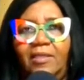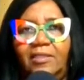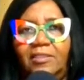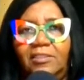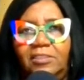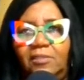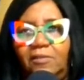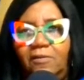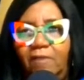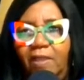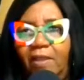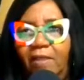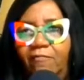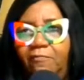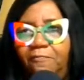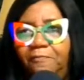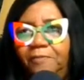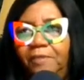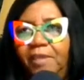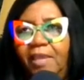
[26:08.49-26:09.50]
she don't have
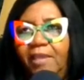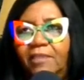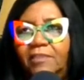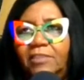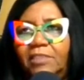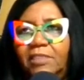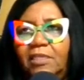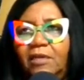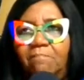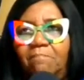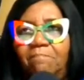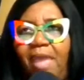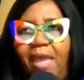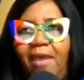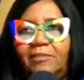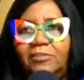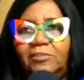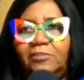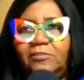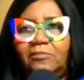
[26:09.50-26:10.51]
a PhD, a
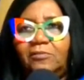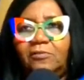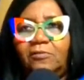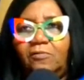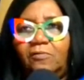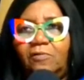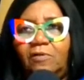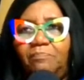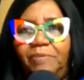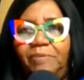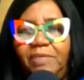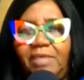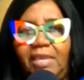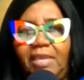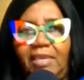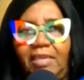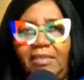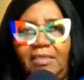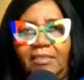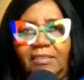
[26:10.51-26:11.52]
master, or a
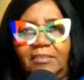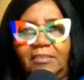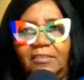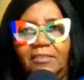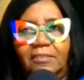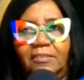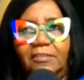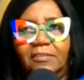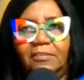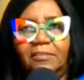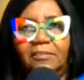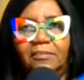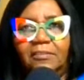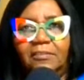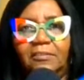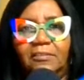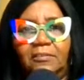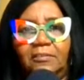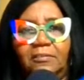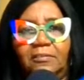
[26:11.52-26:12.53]
BA,
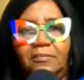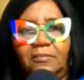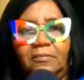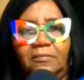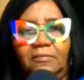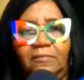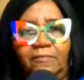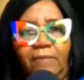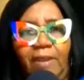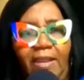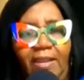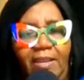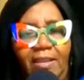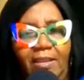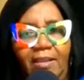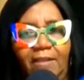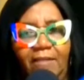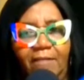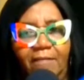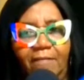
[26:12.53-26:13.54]
right?